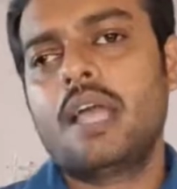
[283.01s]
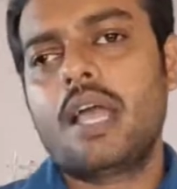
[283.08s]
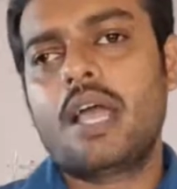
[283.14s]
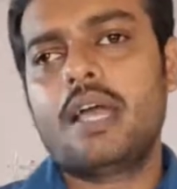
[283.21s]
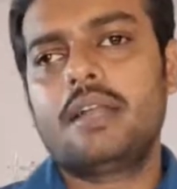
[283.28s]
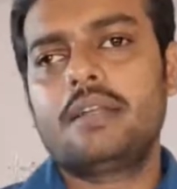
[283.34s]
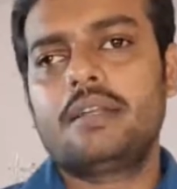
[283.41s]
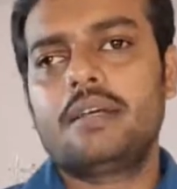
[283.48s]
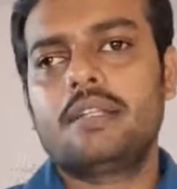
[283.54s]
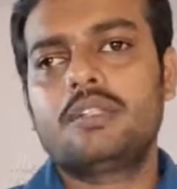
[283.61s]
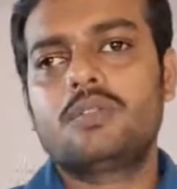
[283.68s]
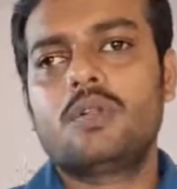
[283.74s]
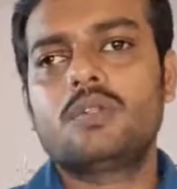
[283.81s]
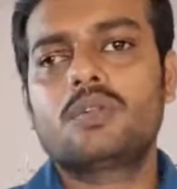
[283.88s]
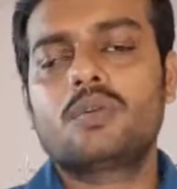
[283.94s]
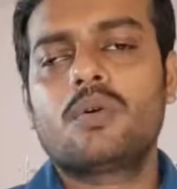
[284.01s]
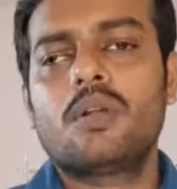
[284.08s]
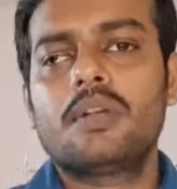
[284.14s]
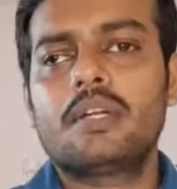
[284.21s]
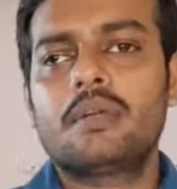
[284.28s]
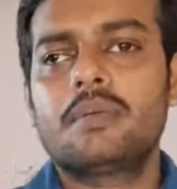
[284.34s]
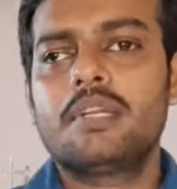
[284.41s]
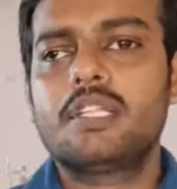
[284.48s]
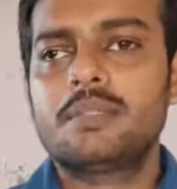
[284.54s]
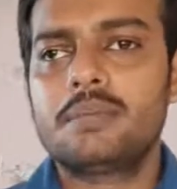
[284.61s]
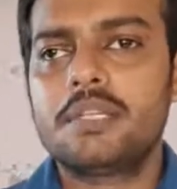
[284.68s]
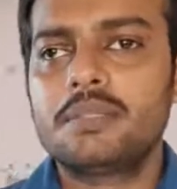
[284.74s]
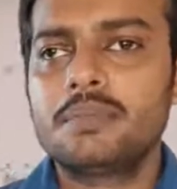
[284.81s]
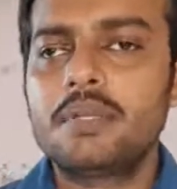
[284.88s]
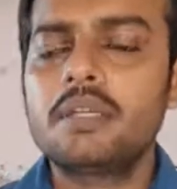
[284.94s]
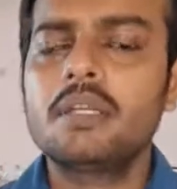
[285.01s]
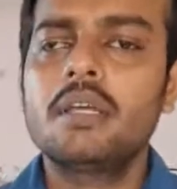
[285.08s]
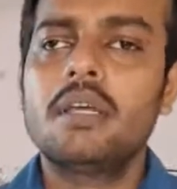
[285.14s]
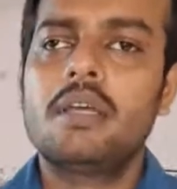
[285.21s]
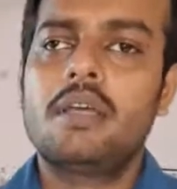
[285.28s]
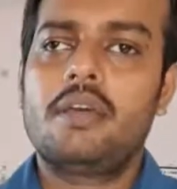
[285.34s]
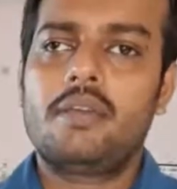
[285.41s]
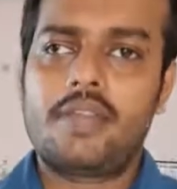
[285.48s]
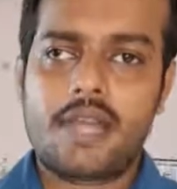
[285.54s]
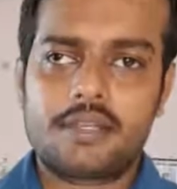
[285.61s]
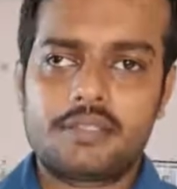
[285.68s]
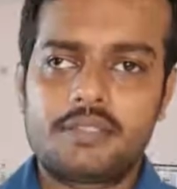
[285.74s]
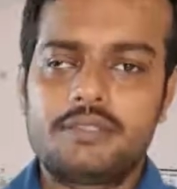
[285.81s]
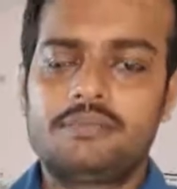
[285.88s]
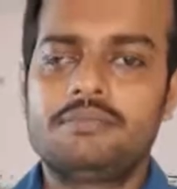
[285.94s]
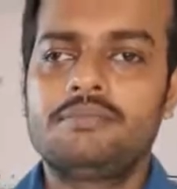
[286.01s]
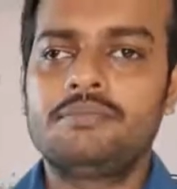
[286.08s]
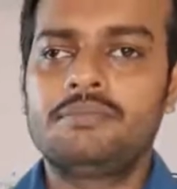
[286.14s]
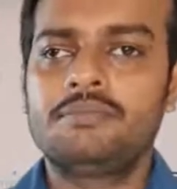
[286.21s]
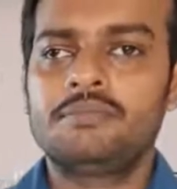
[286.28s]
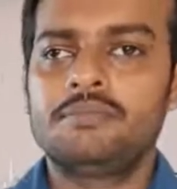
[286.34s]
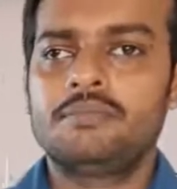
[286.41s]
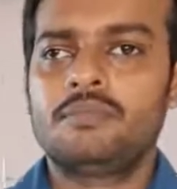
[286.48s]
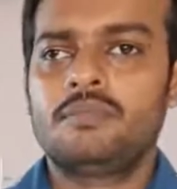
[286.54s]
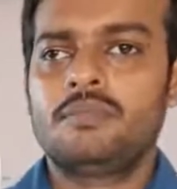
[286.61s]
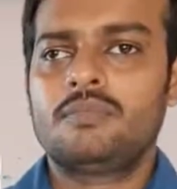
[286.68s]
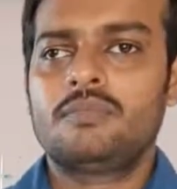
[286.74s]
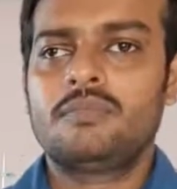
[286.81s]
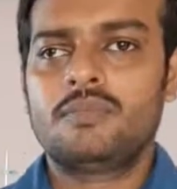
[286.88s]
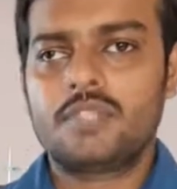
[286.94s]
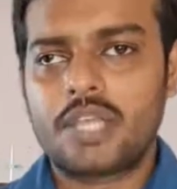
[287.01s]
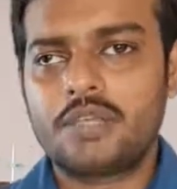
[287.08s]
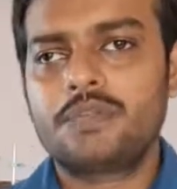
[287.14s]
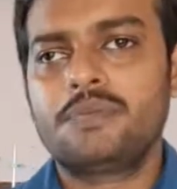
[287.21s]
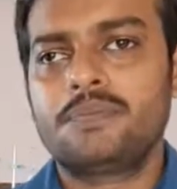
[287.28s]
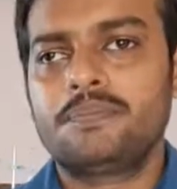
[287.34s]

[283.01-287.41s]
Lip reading: and is also called a double displacement reaction. Thank you.